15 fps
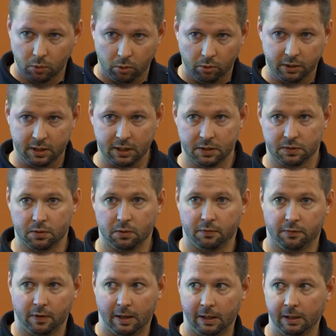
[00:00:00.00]
will only get us so
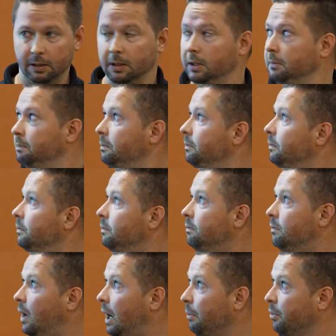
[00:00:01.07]
far.
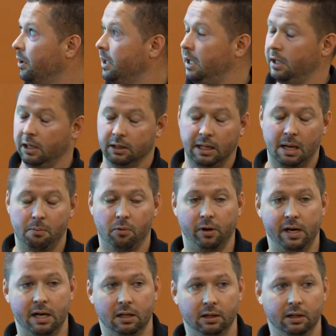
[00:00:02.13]
I'm going to get a lot
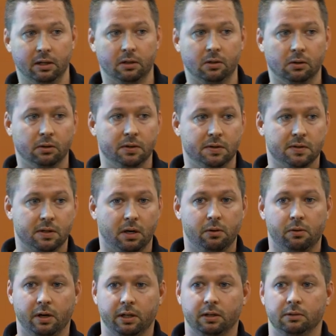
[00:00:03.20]
more analytical and
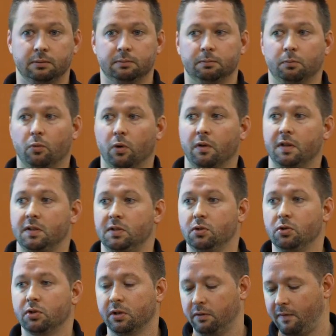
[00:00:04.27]
start running more of these
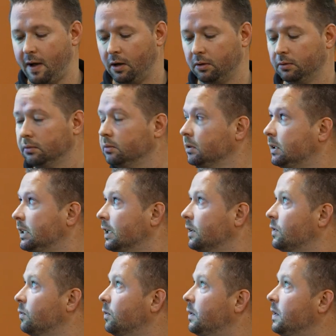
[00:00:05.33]
NutrEval
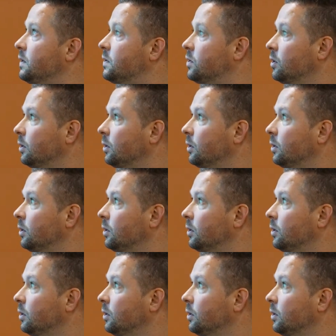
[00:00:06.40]
kits with these